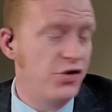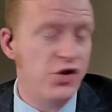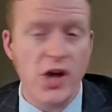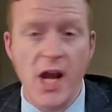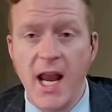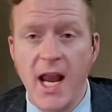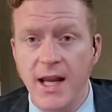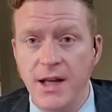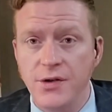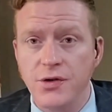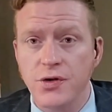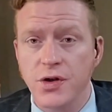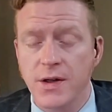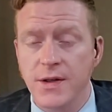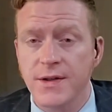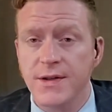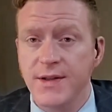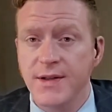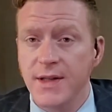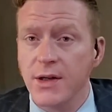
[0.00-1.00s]
change
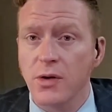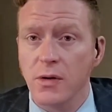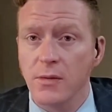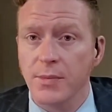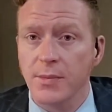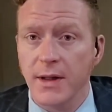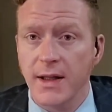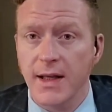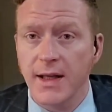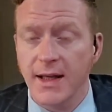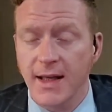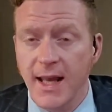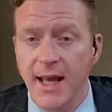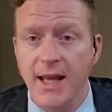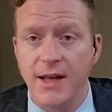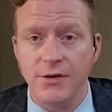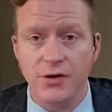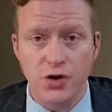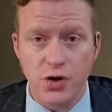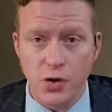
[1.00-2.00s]
considerably.
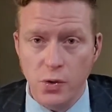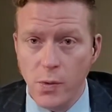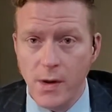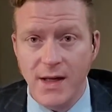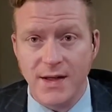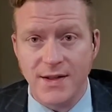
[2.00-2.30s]
Again, 2